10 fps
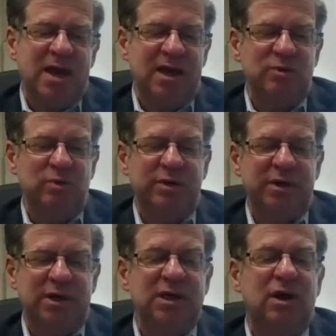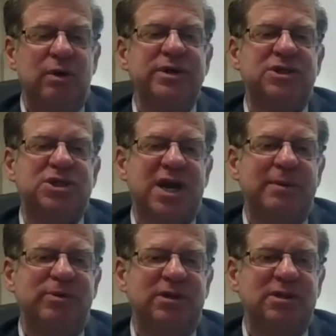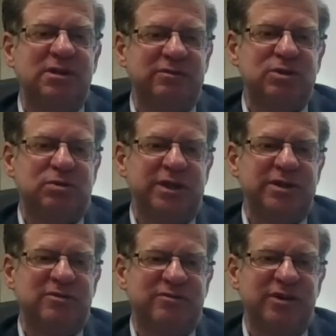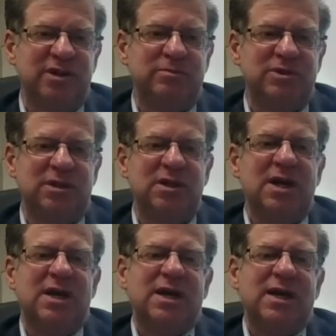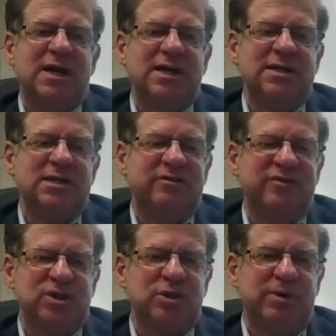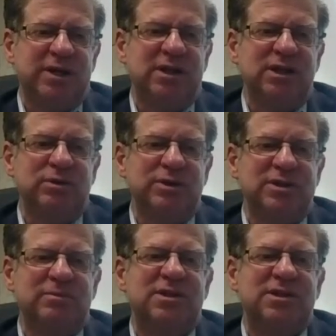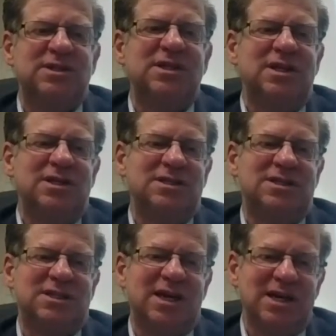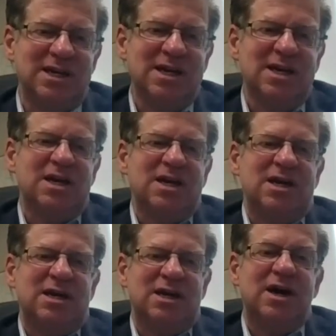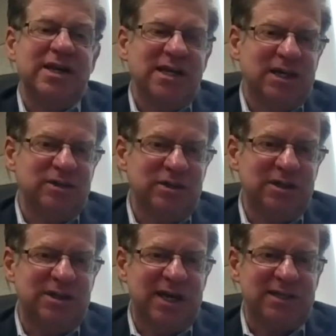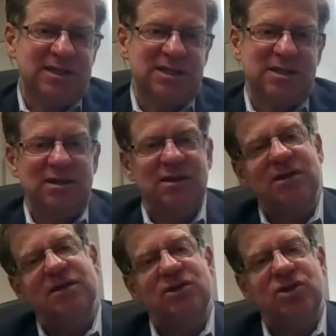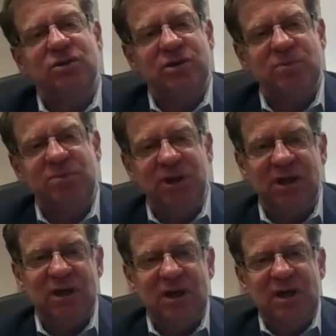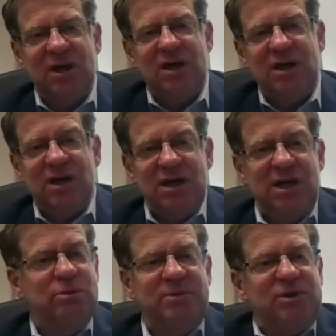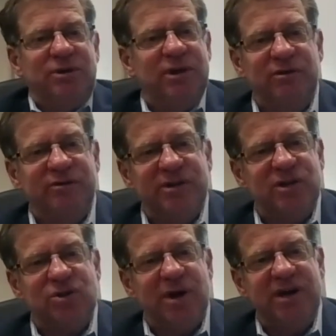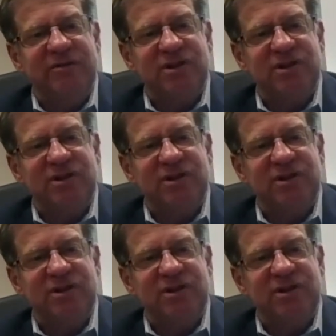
And he always championed individual rights and freedoms. And and official bilingualism. To see his son uh, hiding under the desk, uh, so to speak, uh, he would be turning over in his grave.